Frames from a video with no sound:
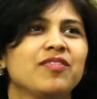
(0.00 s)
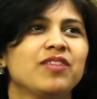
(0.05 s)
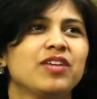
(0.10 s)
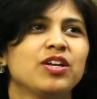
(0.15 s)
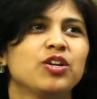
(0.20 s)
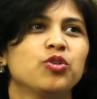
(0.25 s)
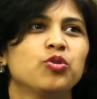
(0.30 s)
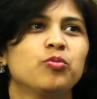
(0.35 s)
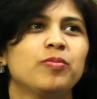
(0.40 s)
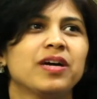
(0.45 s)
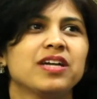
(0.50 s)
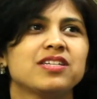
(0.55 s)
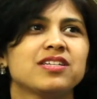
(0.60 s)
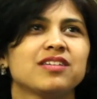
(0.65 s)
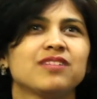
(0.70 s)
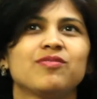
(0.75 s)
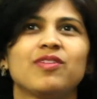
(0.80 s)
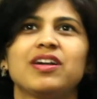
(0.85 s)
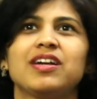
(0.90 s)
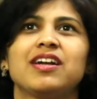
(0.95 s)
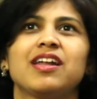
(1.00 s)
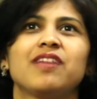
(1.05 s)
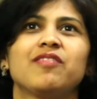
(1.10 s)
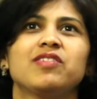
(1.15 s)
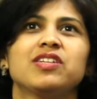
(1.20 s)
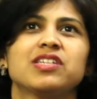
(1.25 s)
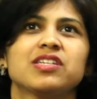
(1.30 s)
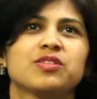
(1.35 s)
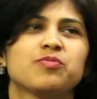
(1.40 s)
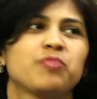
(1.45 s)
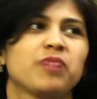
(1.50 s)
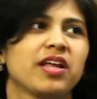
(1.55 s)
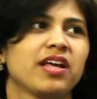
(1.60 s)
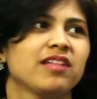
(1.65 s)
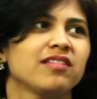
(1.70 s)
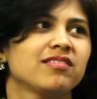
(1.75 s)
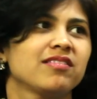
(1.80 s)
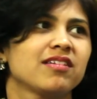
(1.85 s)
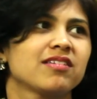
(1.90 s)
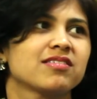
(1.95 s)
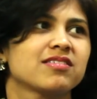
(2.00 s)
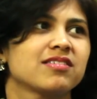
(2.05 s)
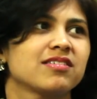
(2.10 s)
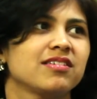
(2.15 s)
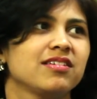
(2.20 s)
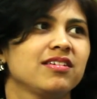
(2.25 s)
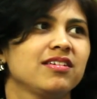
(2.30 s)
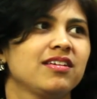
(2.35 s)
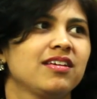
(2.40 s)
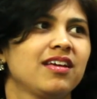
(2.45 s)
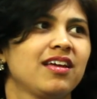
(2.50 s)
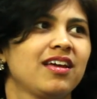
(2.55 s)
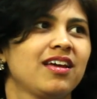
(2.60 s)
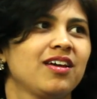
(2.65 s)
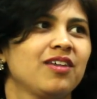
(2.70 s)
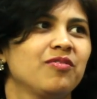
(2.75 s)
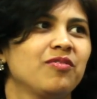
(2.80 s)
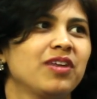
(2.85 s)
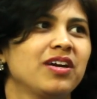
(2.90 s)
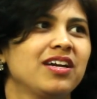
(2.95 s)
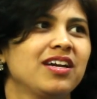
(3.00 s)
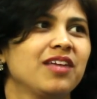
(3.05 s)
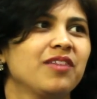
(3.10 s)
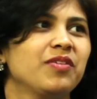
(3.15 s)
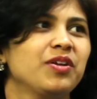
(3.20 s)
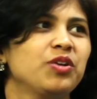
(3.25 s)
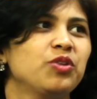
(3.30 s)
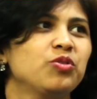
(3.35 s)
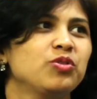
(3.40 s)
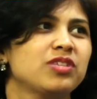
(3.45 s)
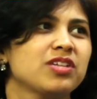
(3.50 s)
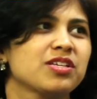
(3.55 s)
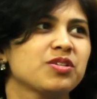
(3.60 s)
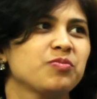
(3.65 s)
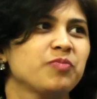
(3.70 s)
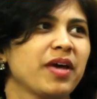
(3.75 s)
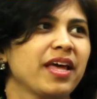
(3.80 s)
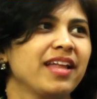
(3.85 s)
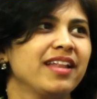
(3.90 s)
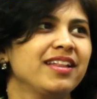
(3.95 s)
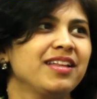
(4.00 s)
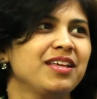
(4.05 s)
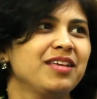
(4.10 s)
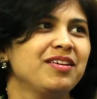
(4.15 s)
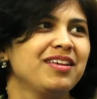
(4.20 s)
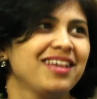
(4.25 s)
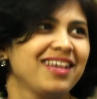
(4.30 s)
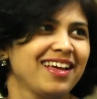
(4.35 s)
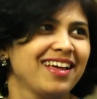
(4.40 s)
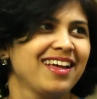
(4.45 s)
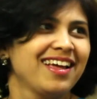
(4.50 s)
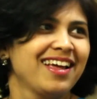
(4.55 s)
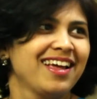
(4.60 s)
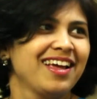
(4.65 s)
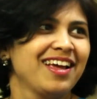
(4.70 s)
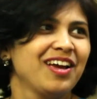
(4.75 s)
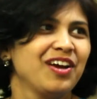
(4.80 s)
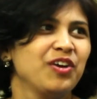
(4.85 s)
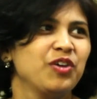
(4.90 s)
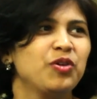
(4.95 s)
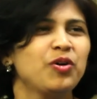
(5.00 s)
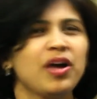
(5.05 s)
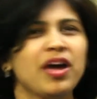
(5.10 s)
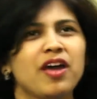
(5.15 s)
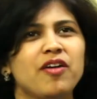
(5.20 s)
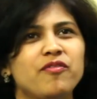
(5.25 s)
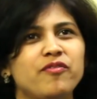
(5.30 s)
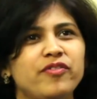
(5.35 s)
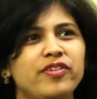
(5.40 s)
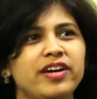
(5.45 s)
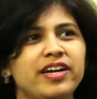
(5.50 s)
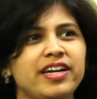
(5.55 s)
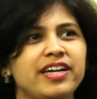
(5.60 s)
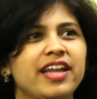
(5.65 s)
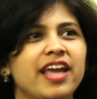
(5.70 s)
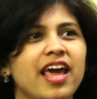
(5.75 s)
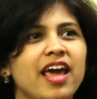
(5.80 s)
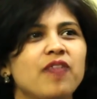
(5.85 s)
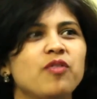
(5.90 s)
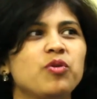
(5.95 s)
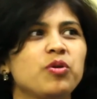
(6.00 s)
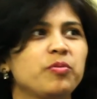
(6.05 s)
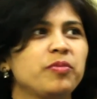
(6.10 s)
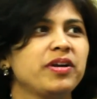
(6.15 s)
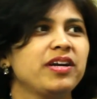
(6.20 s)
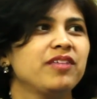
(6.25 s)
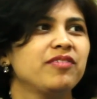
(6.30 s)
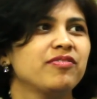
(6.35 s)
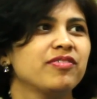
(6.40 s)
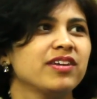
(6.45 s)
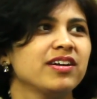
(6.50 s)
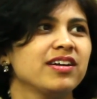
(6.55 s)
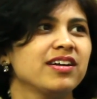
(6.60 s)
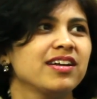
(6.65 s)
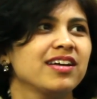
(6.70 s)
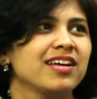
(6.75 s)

day we'll do bhajan, one day we just play antakshari, one day we do just mehendi. You know, every day would be different.